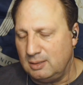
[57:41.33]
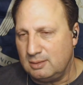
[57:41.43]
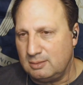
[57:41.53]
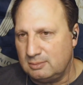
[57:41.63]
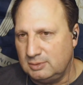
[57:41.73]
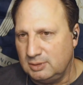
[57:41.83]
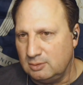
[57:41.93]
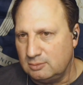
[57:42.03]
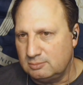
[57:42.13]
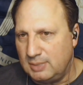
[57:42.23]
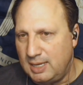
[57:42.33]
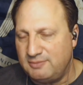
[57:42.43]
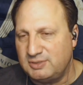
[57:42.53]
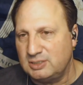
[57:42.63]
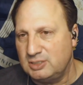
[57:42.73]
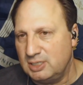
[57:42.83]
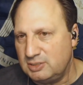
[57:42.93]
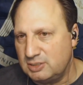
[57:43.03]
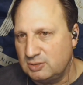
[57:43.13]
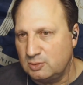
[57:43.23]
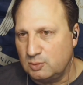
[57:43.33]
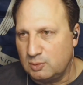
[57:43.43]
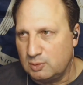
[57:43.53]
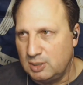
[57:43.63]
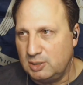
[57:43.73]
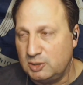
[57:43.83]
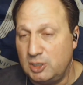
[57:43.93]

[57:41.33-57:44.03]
and you know, have suggestions or